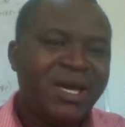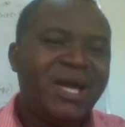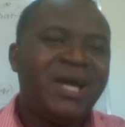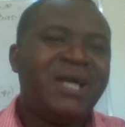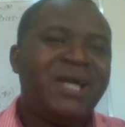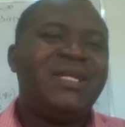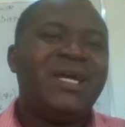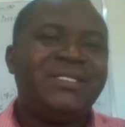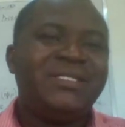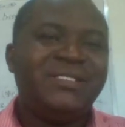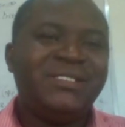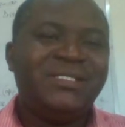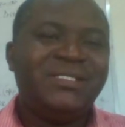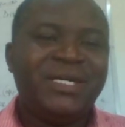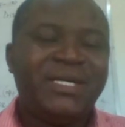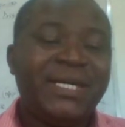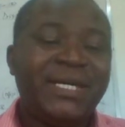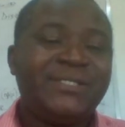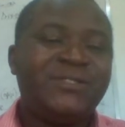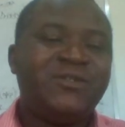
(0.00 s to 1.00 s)
and that is the
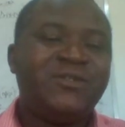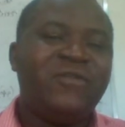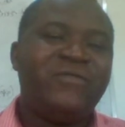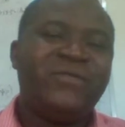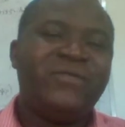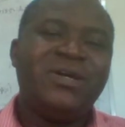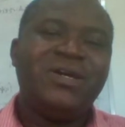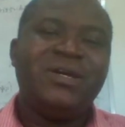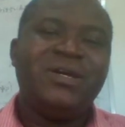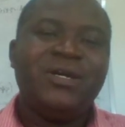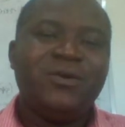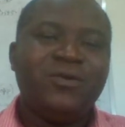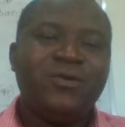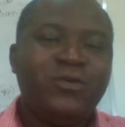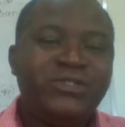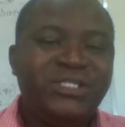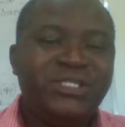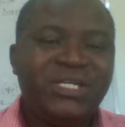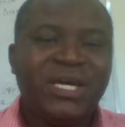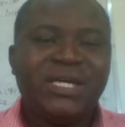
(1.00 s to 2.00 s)
case of
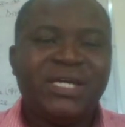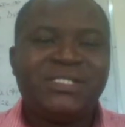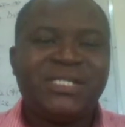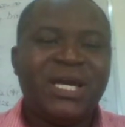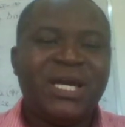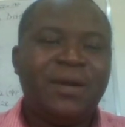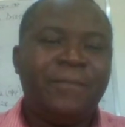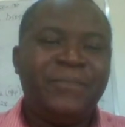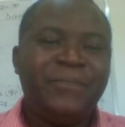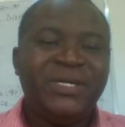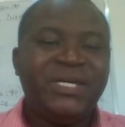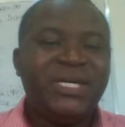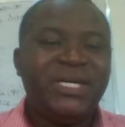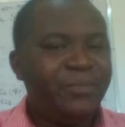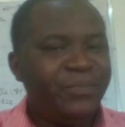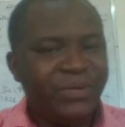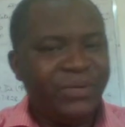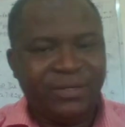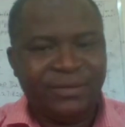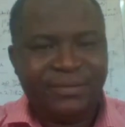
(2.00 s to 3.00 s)
O.J.S and
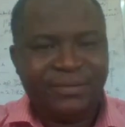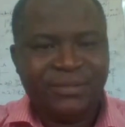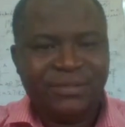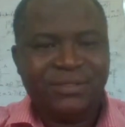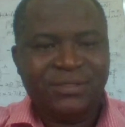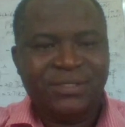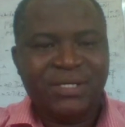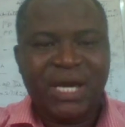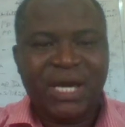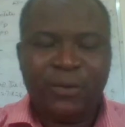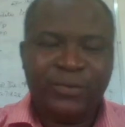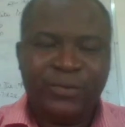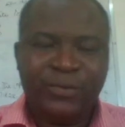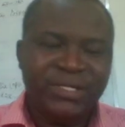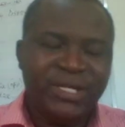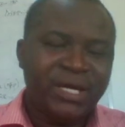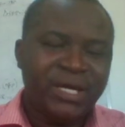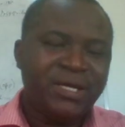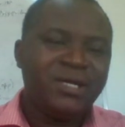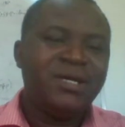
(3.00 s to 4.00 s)
PKP. Are we
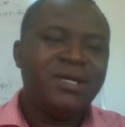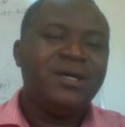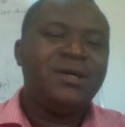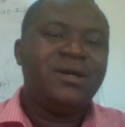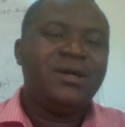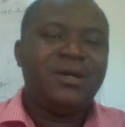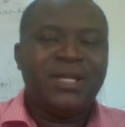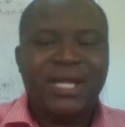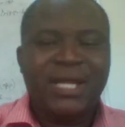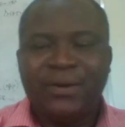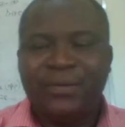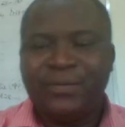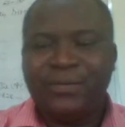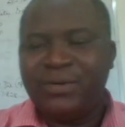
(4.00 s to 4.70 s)
there? Now,